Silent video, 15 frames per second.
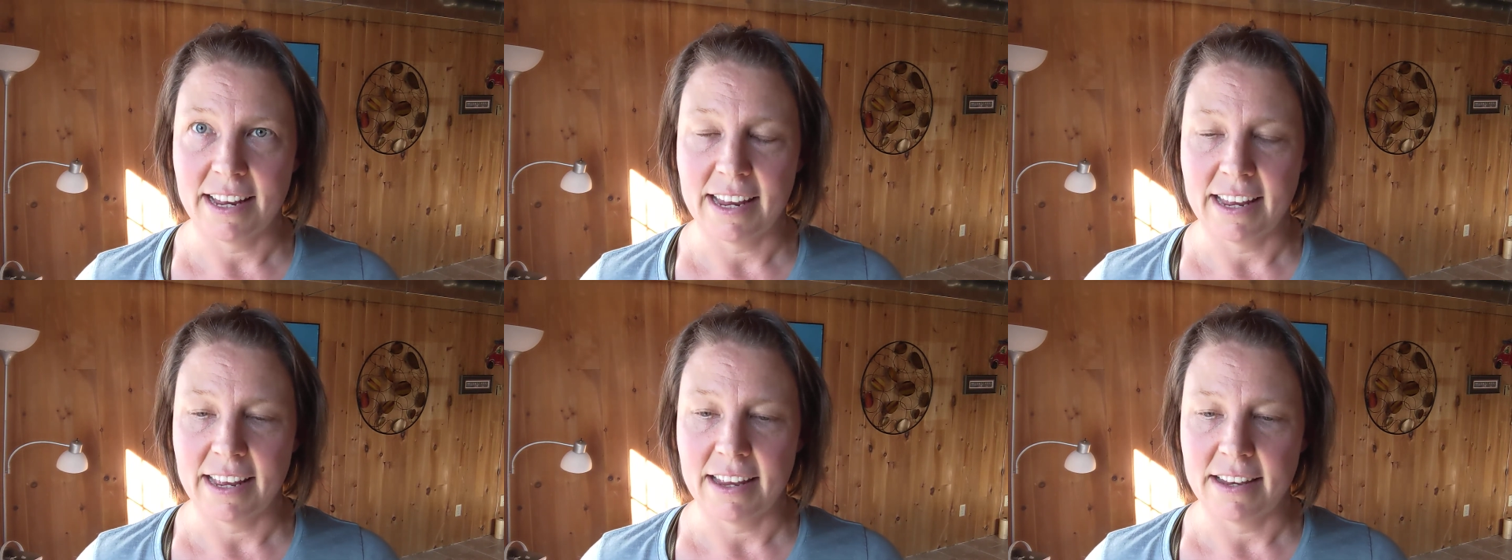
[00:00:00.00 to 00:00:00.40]

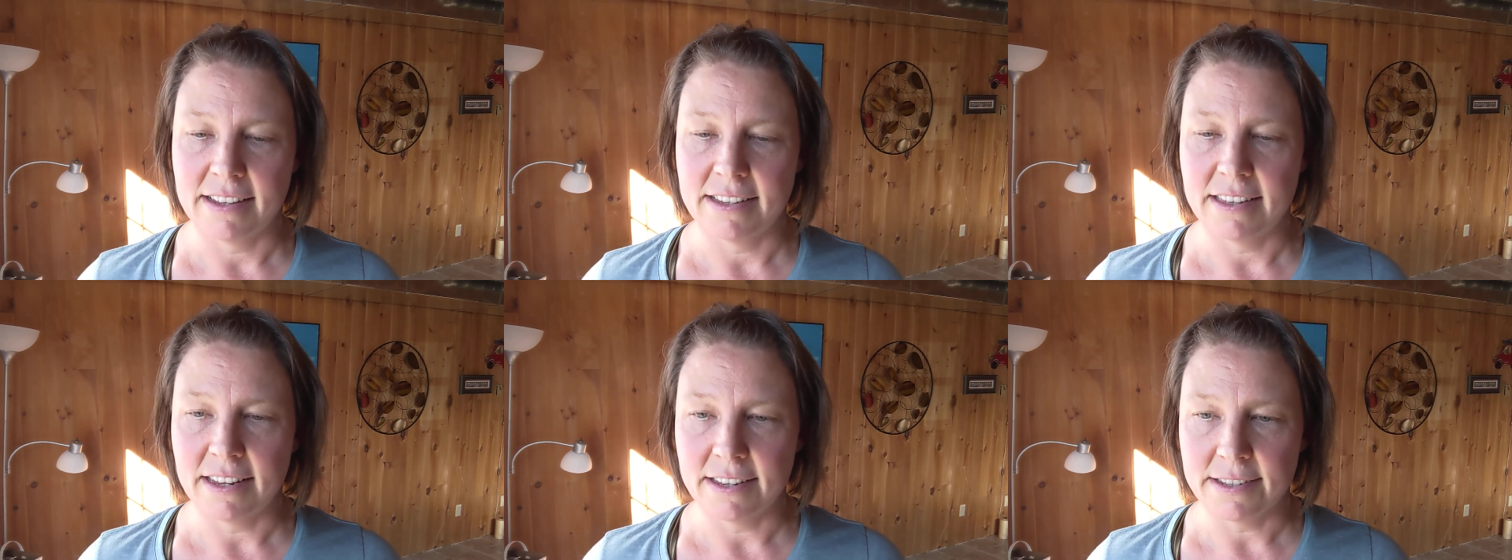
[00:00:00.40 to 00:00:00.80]
and
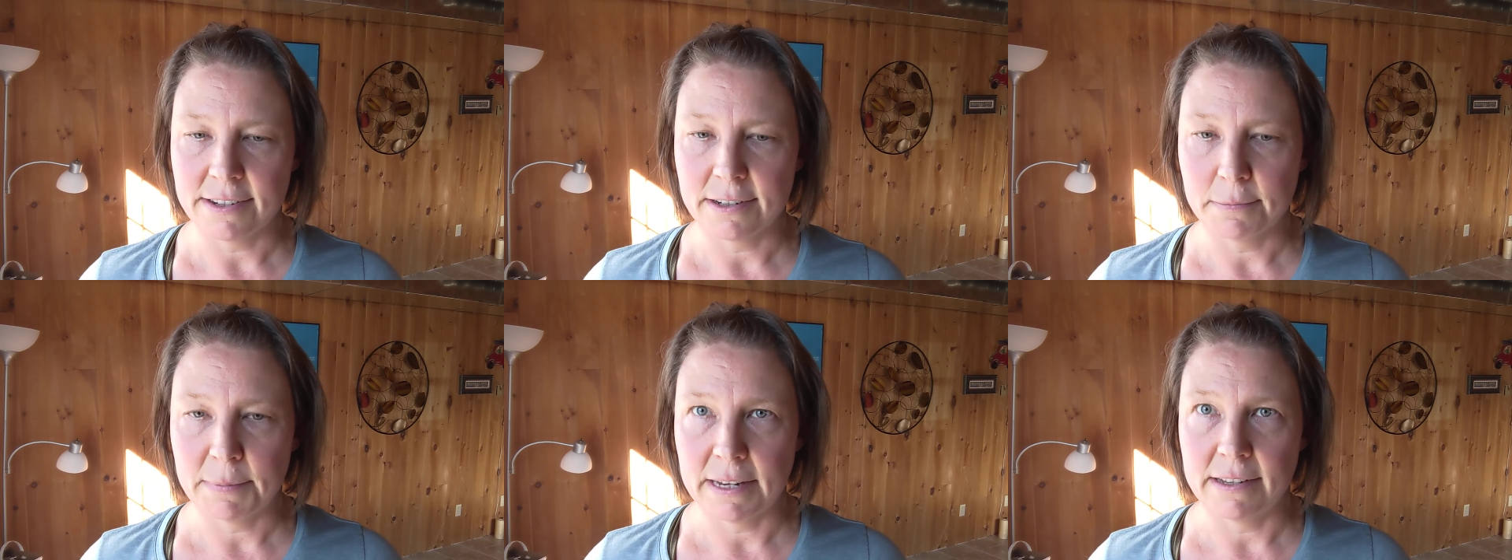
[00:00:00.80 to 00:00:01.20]
these
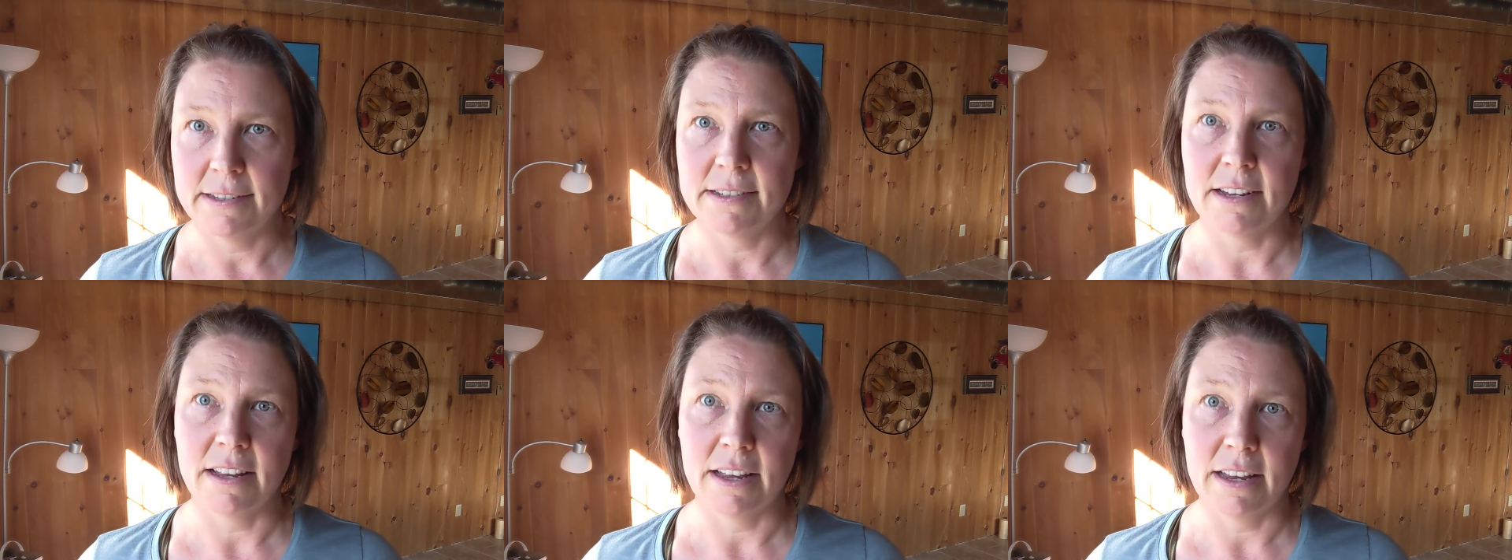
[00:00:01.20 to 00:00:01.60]
are
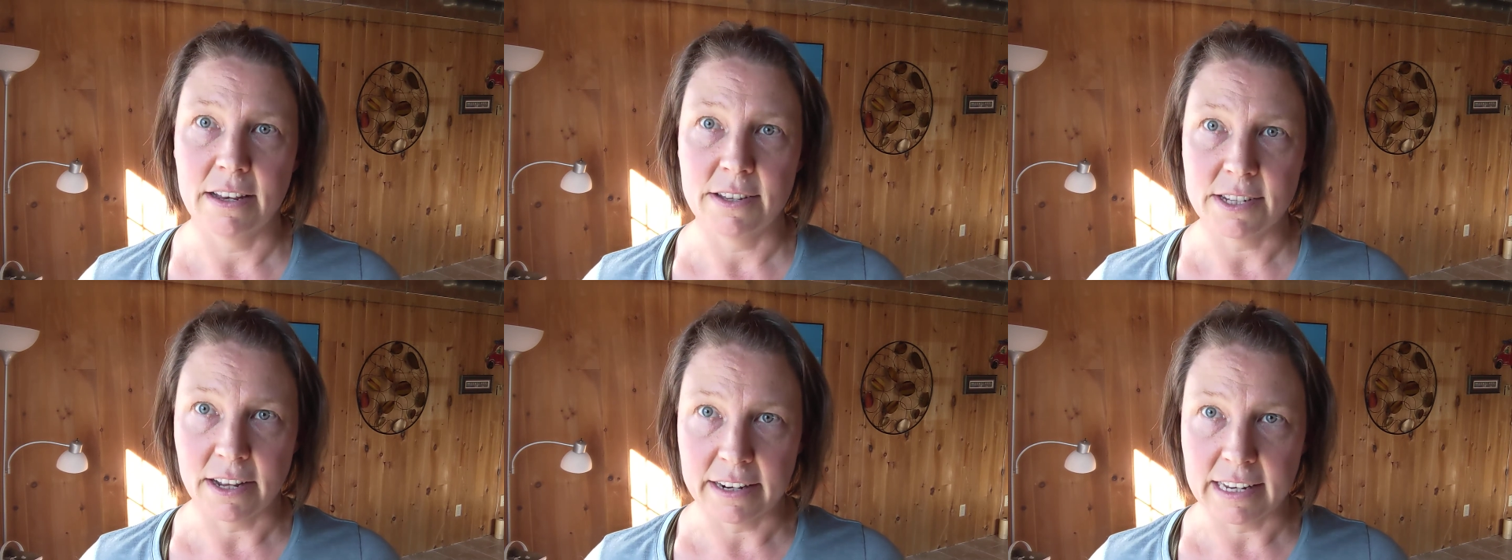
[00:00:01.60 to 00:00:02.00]
based on
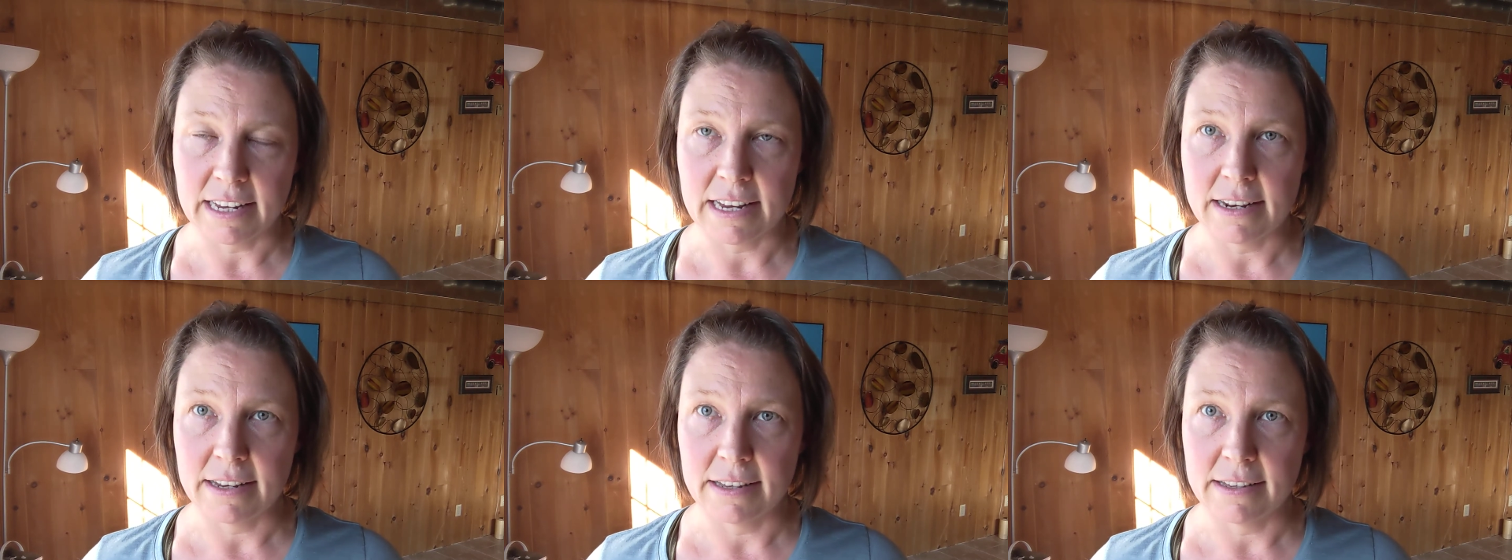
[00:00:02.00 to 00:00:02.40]
Donna
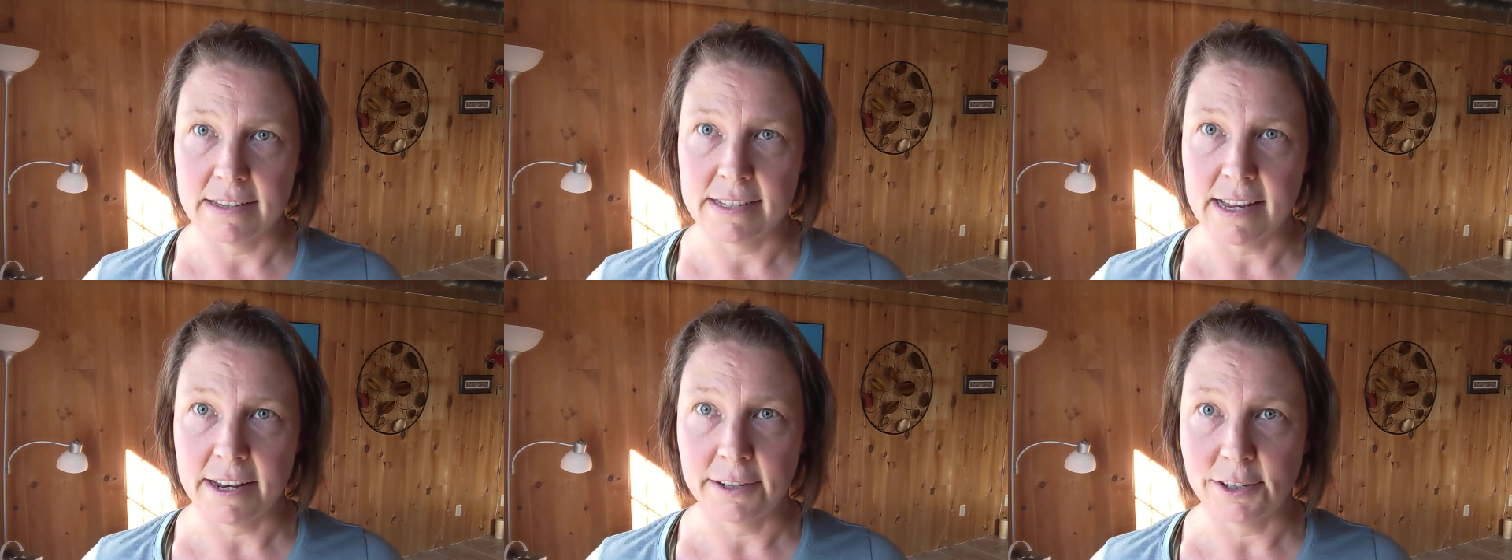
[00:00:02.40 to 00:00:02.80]

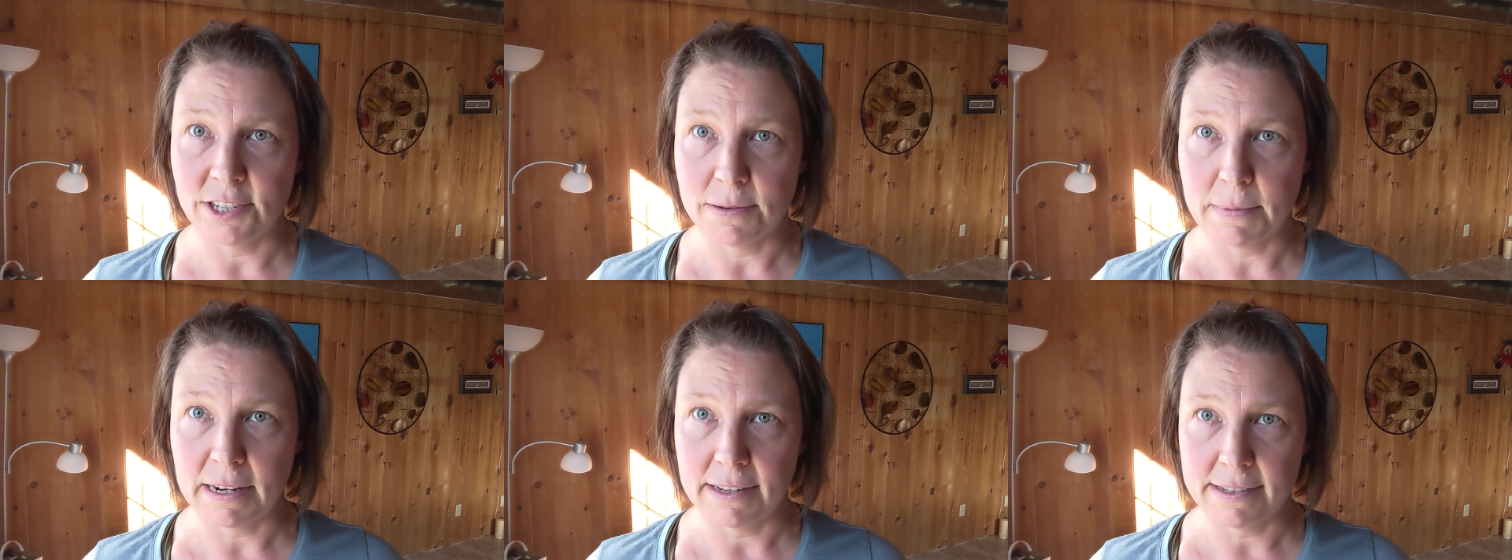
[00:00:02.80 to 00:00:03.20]
Eden's energy
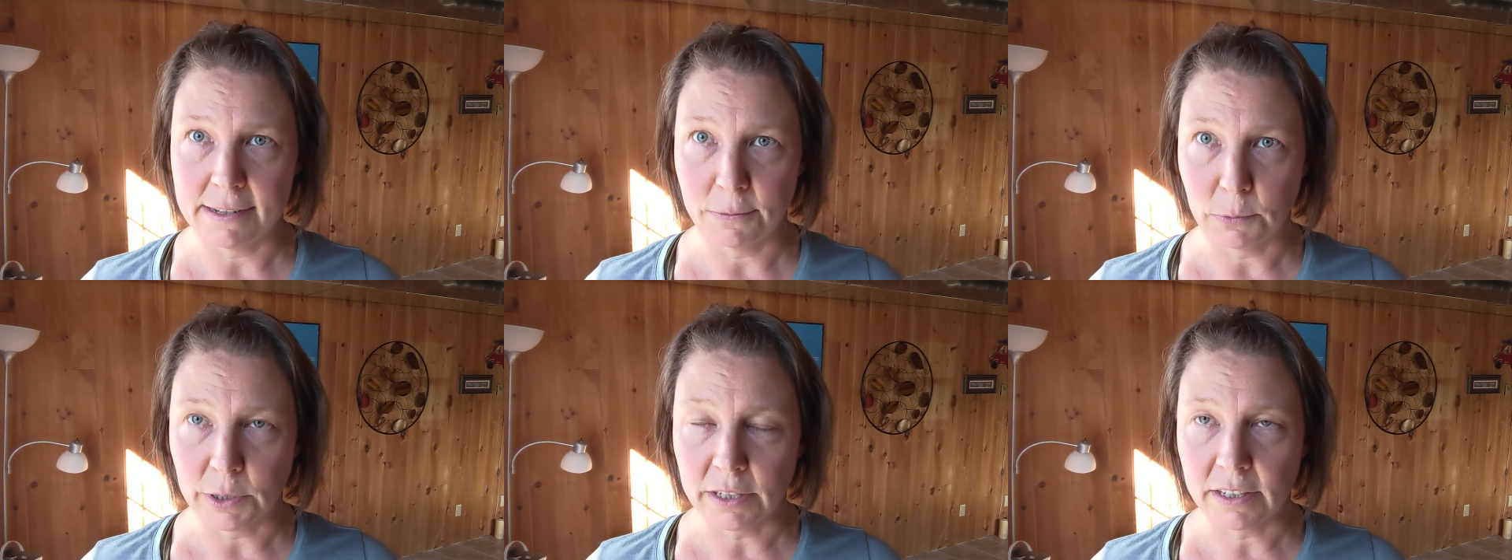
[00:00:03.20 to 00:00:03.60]

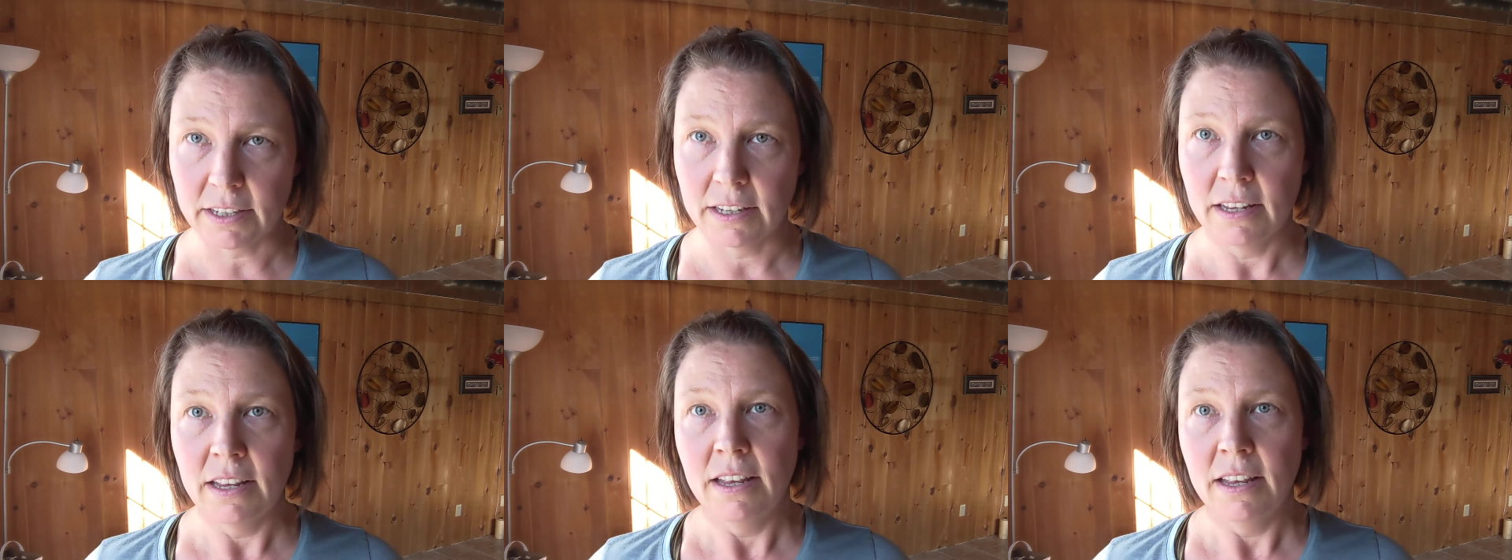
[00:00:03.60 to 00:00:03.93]
medicine work